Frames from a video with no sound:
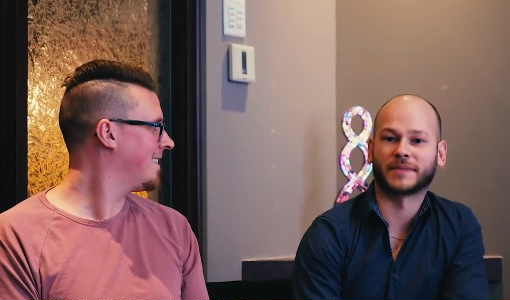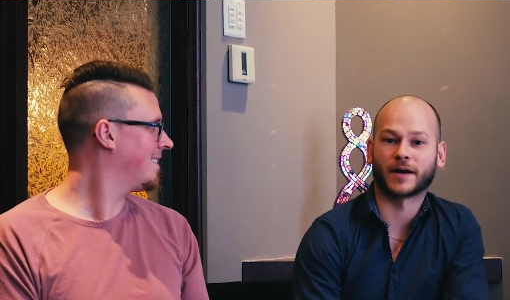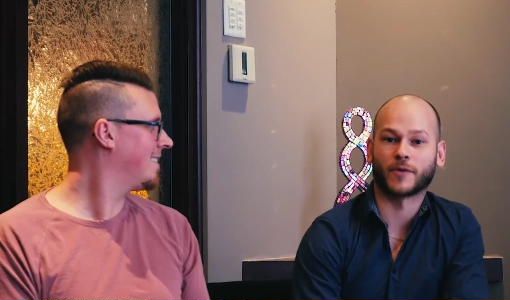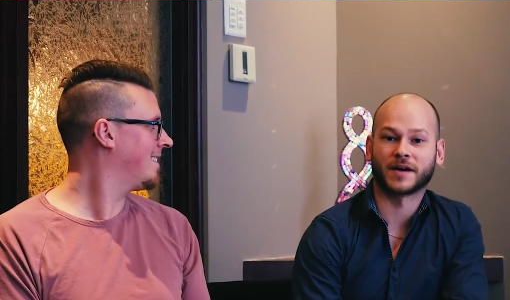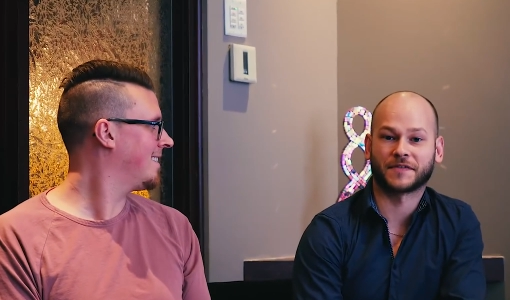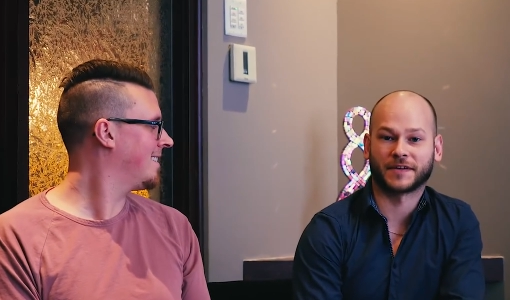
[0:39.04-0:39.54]

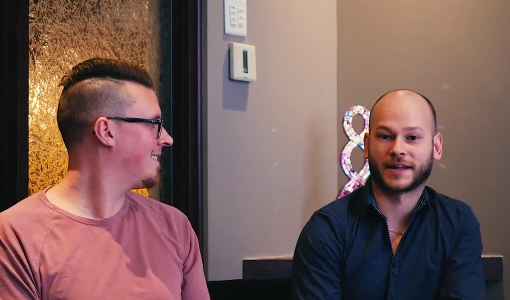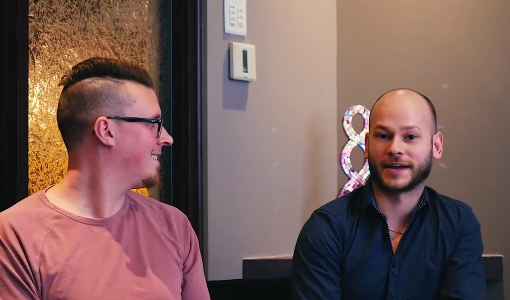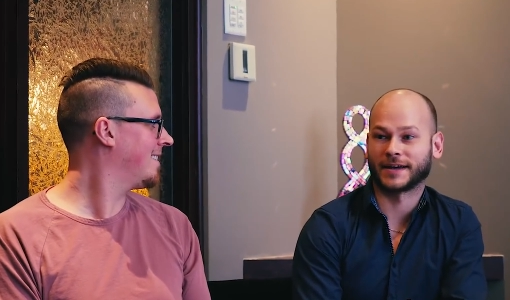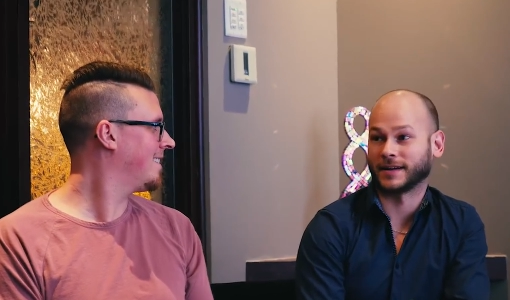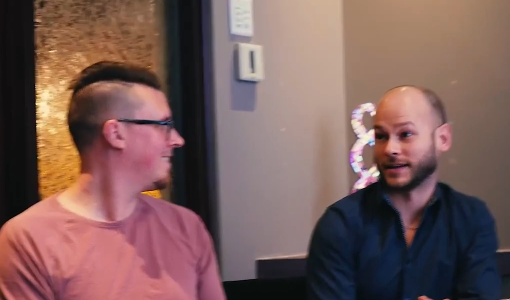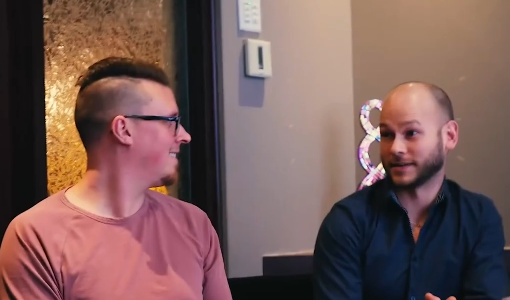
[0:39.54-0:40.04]
Speaker 1: my wife and
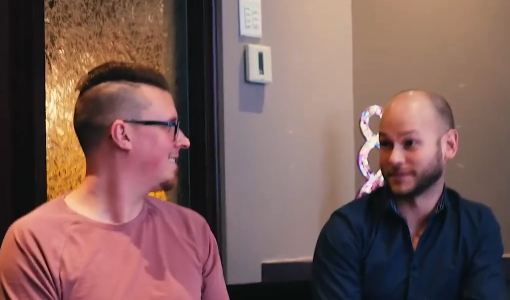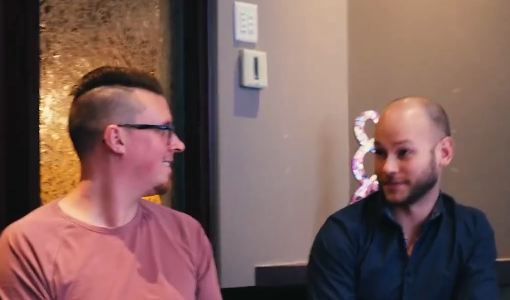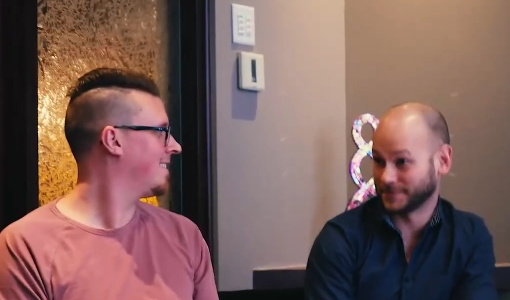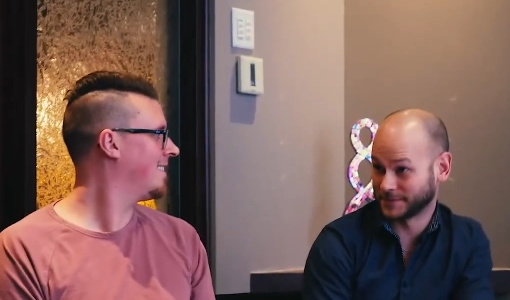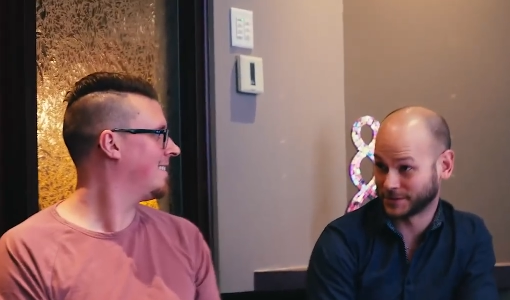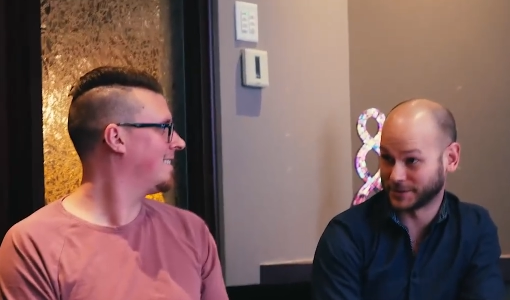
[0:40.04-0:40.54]
I live
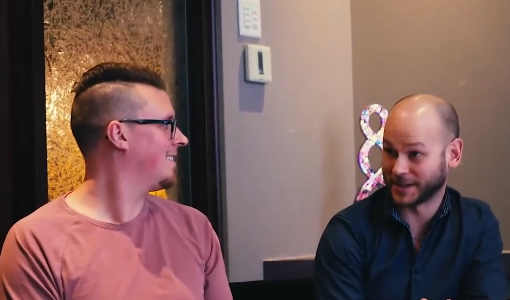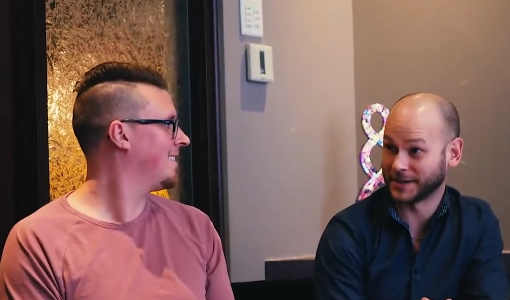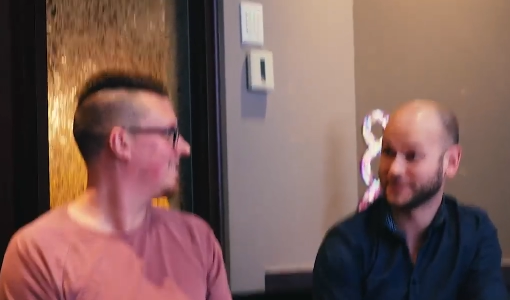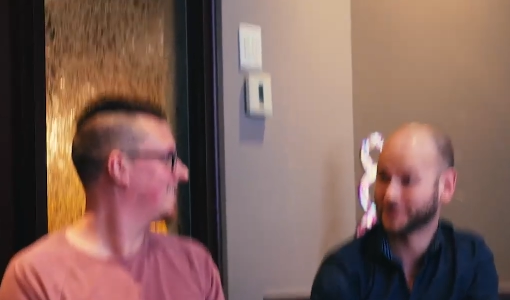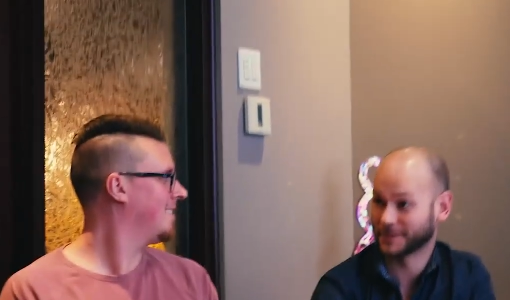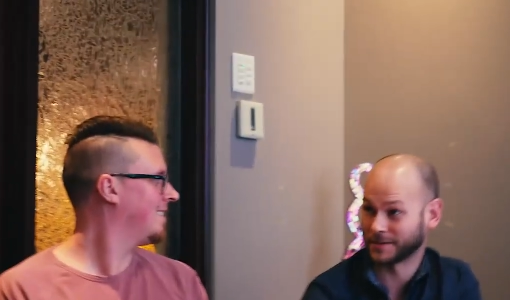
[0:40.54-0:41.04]
today,